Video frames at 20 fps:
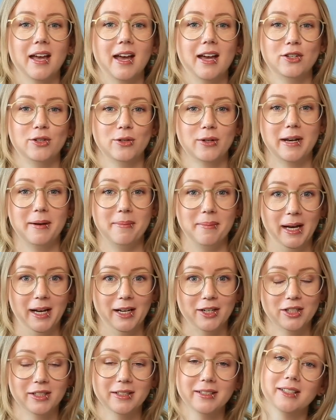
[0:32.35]
as you can
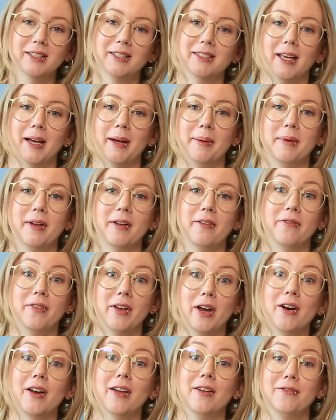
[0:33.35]
imagine, some
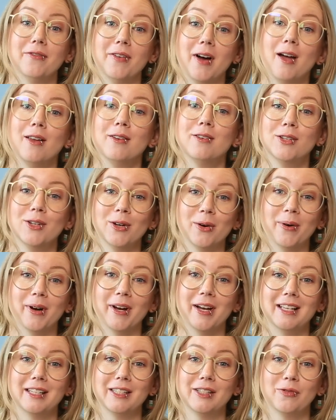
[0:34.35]
very fun
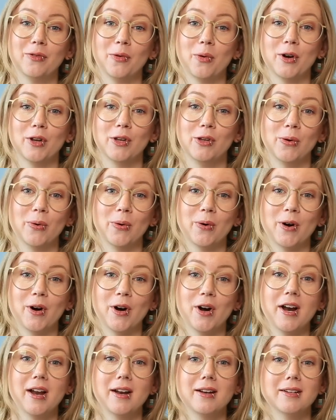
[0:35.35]
toys for your